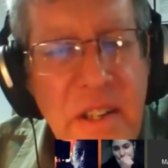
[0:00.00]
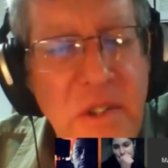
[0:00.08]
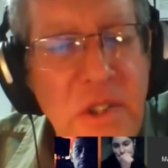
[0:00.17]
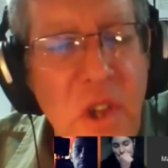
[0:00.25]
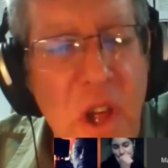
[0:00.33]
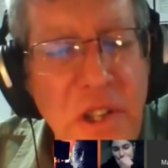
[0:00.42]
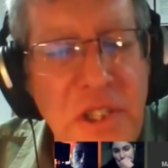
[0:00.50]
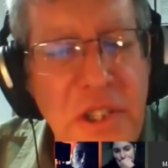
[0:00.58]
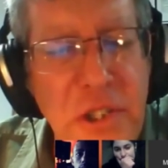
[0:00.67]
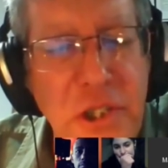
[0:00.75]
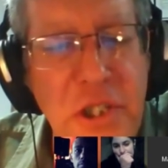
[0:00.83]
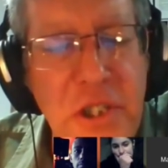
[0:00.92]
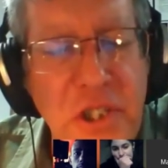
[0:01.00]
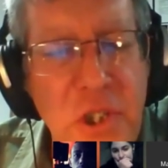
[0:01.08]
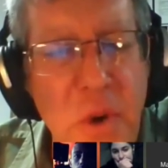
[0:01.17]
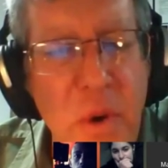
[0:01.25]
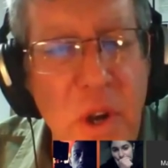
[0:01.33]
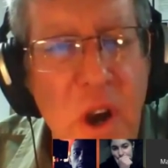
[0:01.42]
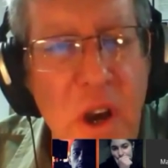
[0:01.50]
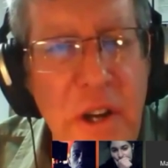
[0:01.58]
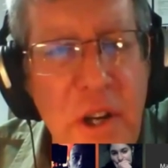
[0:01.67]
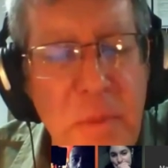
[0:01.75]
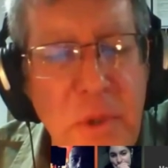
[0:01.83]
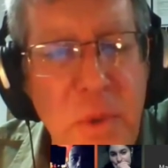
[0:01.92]
There's a lot of synergy that's going on
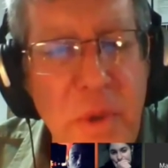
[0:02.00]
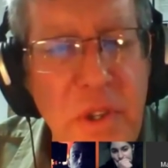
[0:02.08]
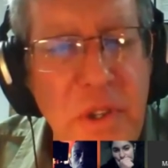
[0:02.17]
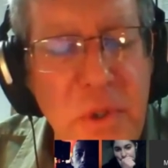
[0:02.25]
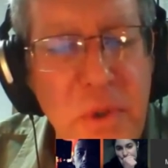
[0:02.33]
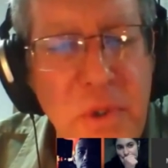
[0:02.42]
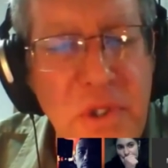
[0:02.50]
here between the two.